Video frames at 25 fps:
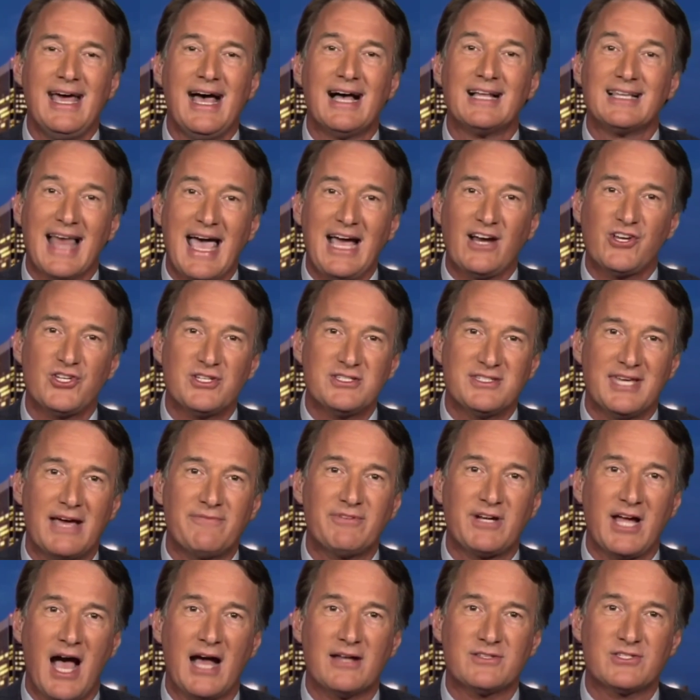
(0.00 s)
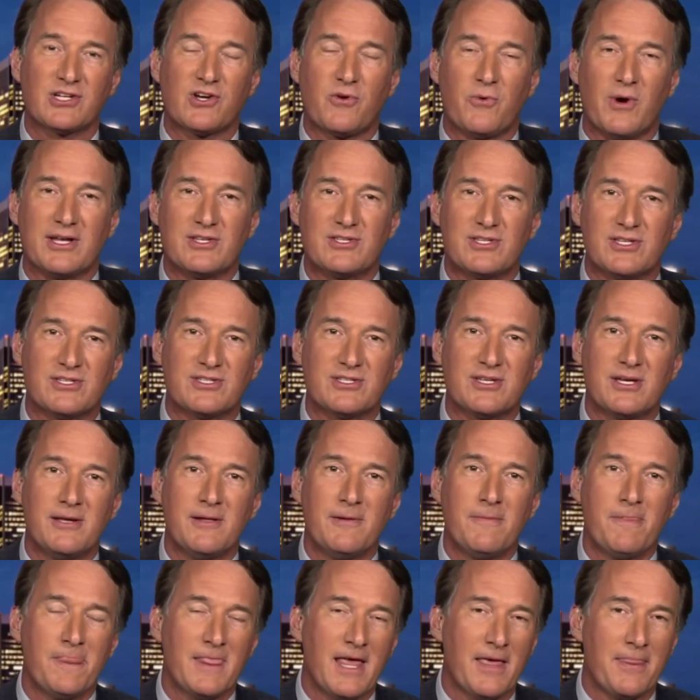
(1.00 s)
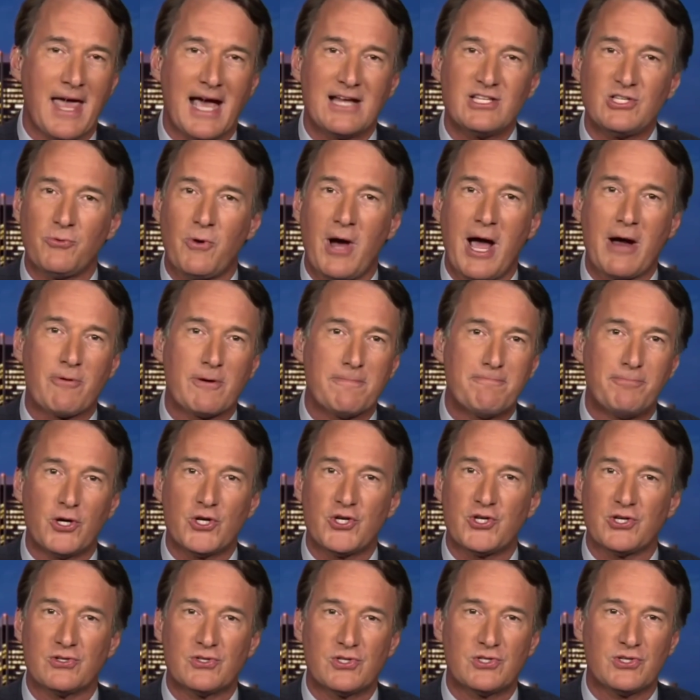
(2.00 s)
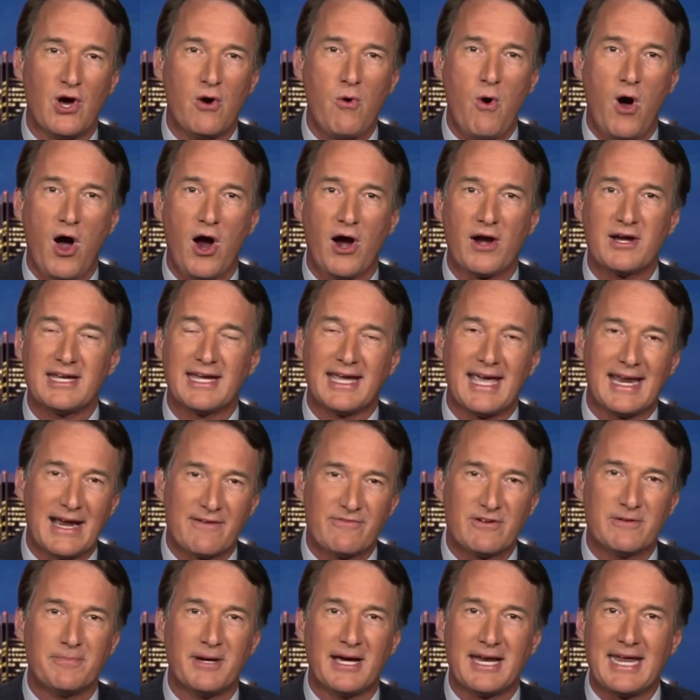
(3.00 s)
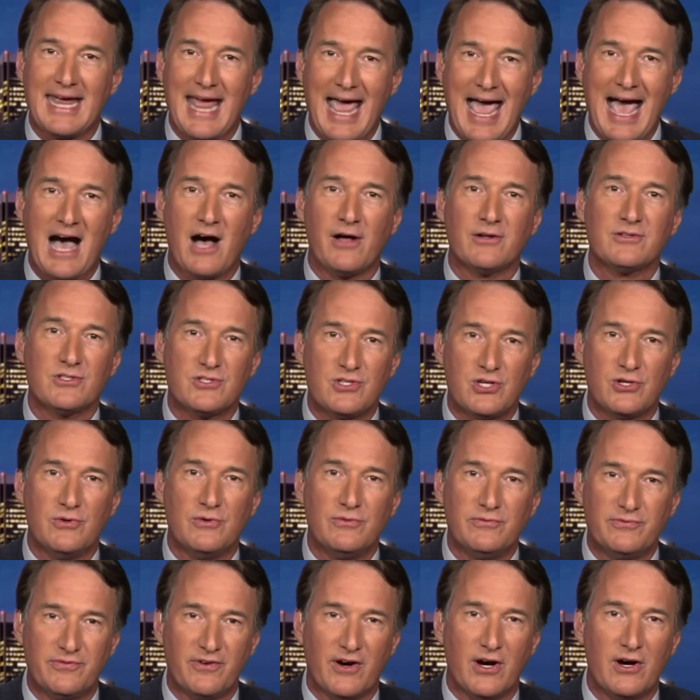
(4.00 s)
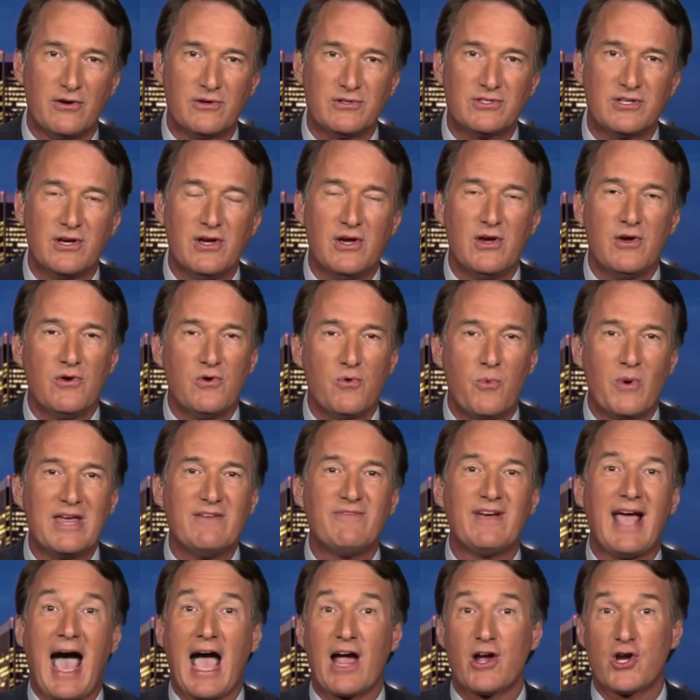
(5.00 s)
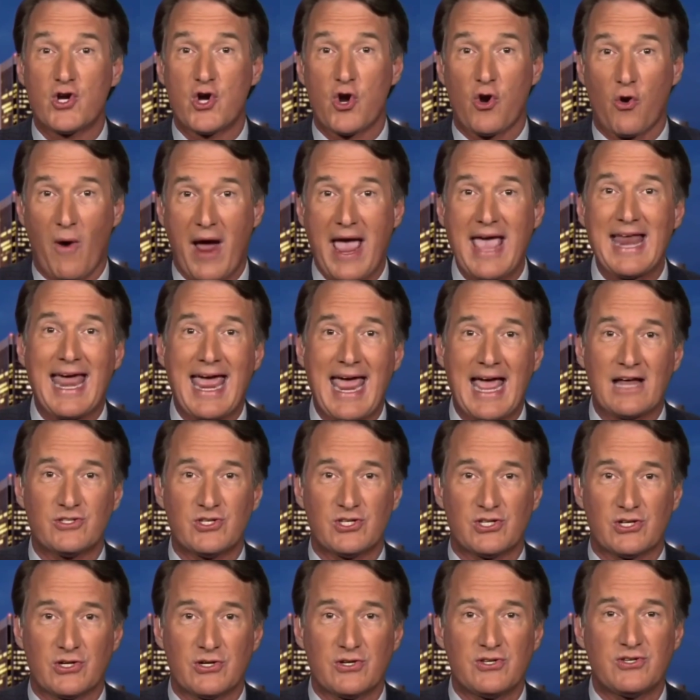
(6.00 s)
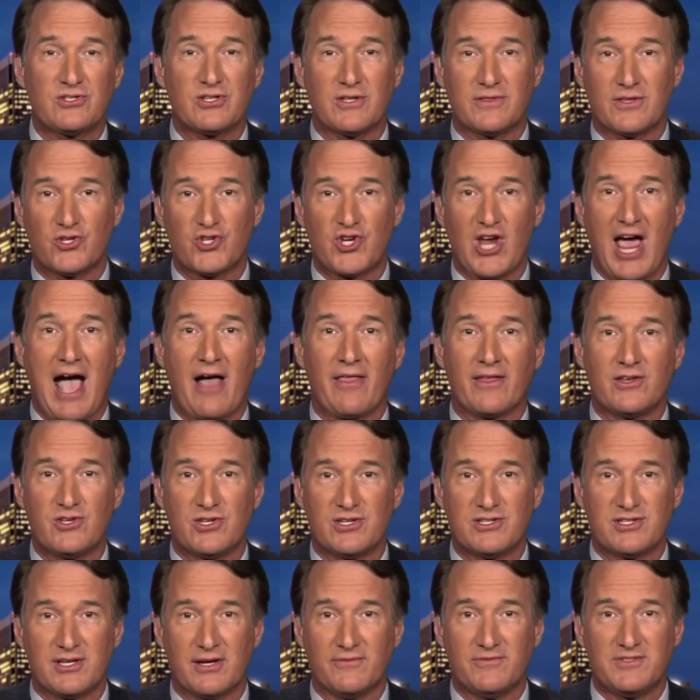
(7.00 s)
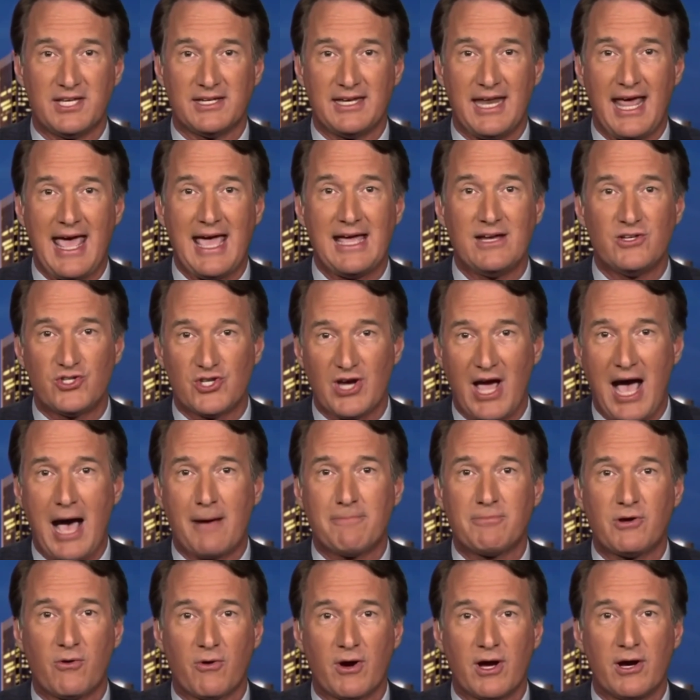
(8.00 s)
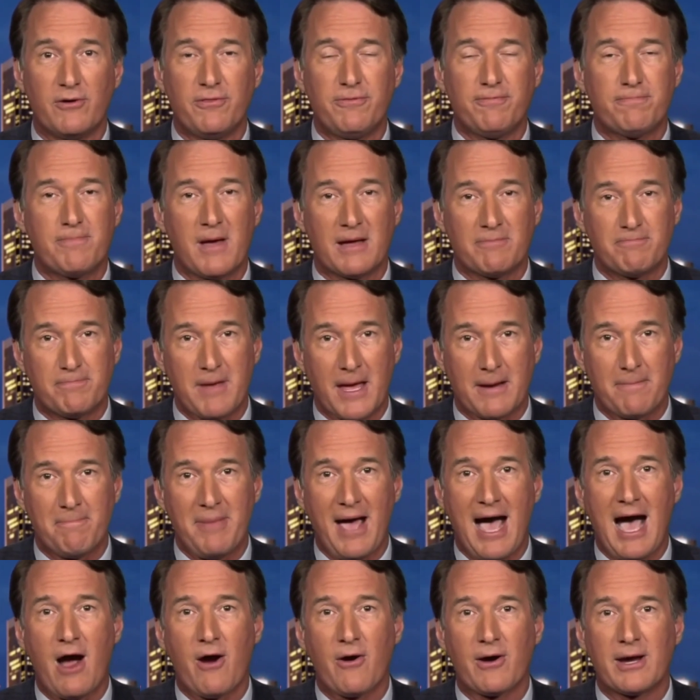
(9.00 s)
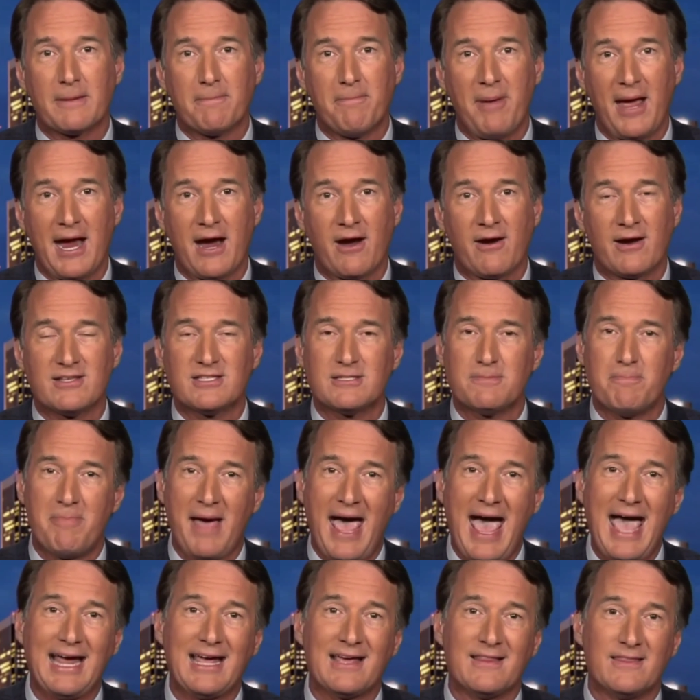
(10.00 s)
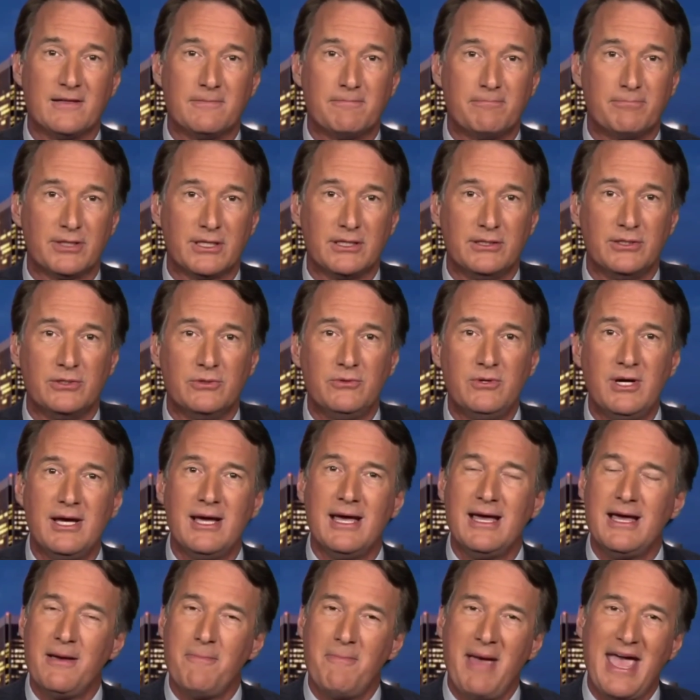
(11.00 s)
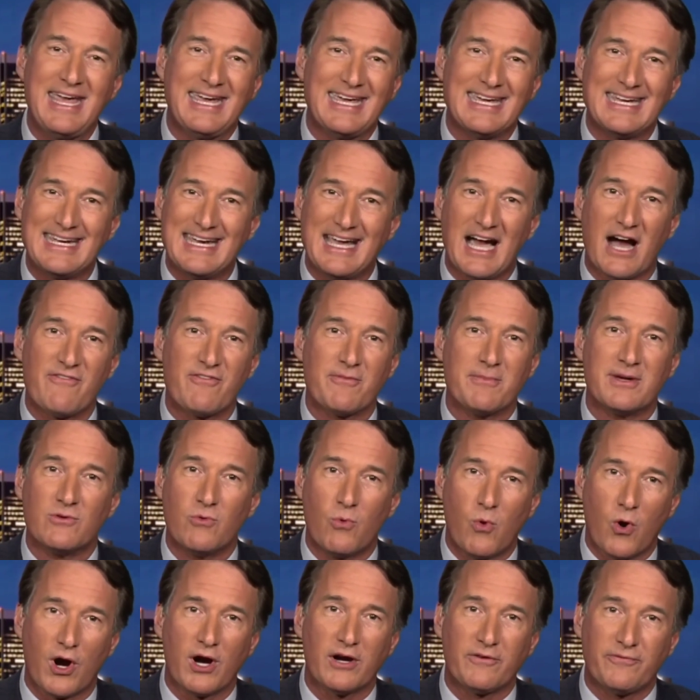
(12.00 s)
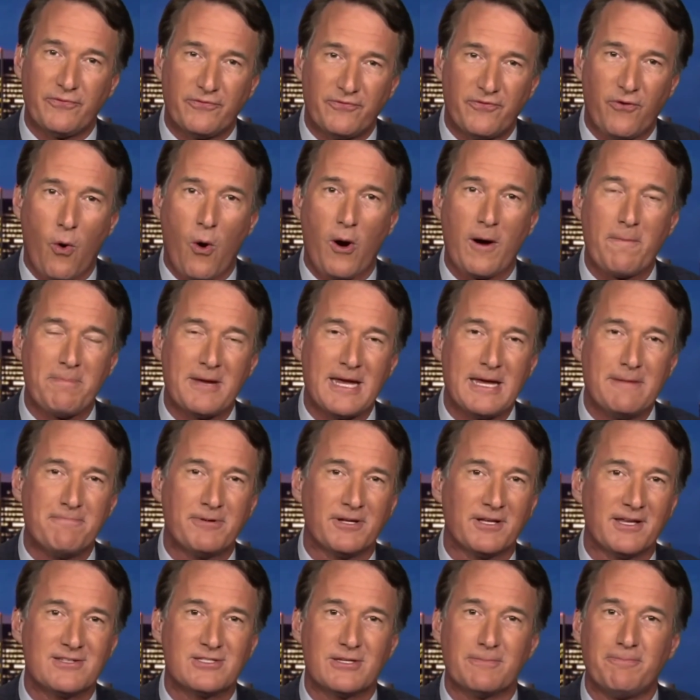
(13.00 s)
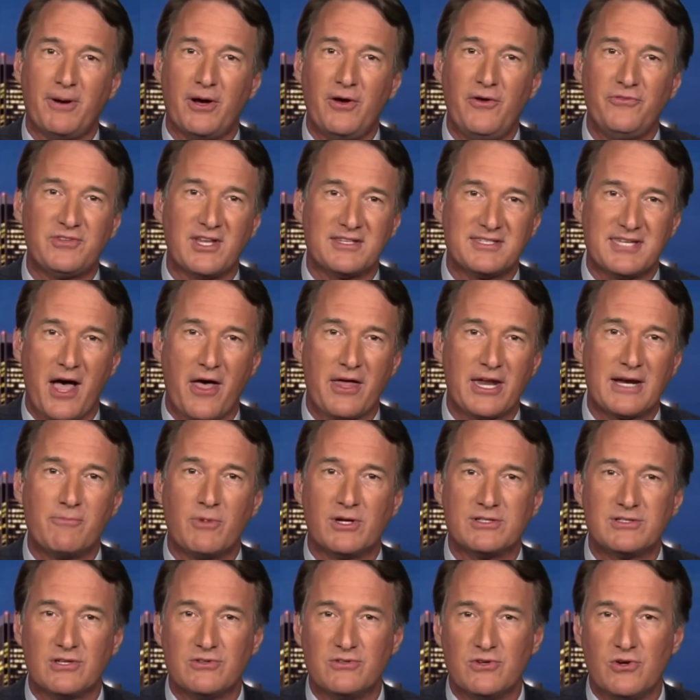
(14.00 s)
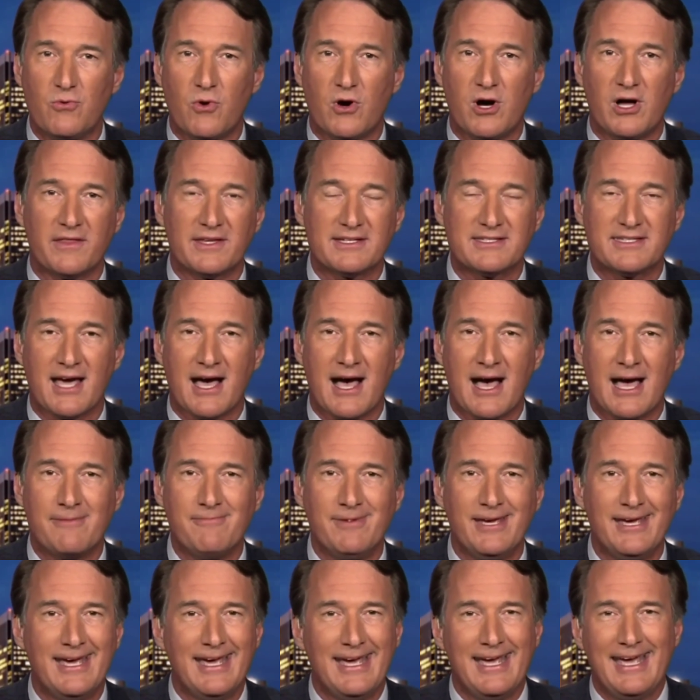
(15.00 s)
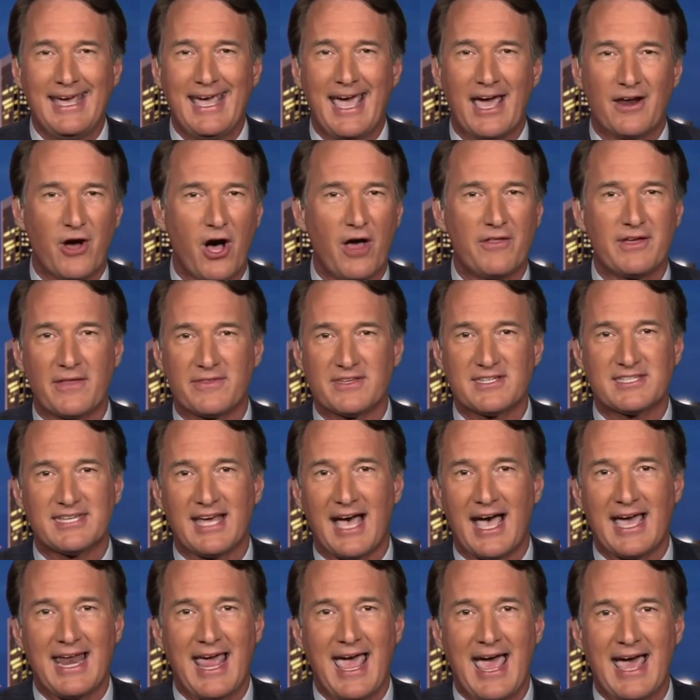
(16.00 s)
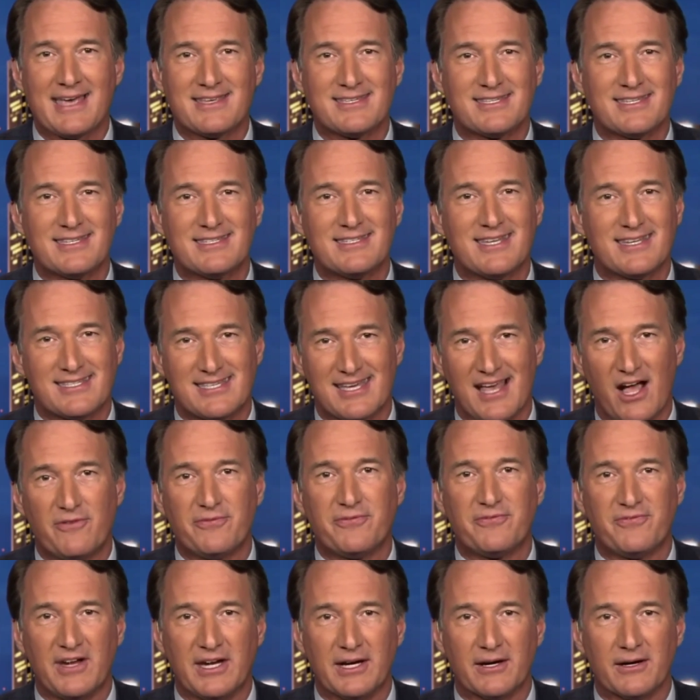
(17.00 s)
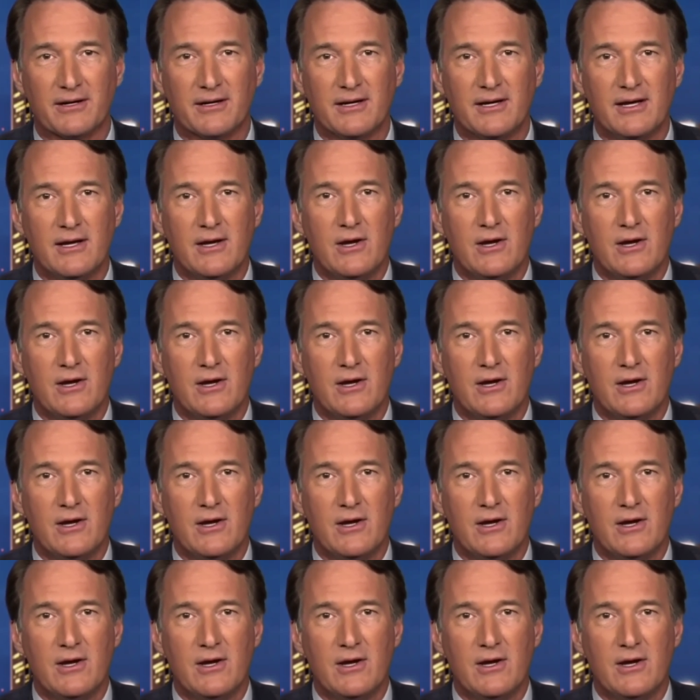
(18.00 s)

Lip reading: Elections have consequences. And that's why we're pushing so hard to get everybody out to vote. We've got great answers to the challenges of today: job growth, empowering parents, back in the blue, making government work for people as opposed to telling them what to do all the time. And all the other side has is to sell fear.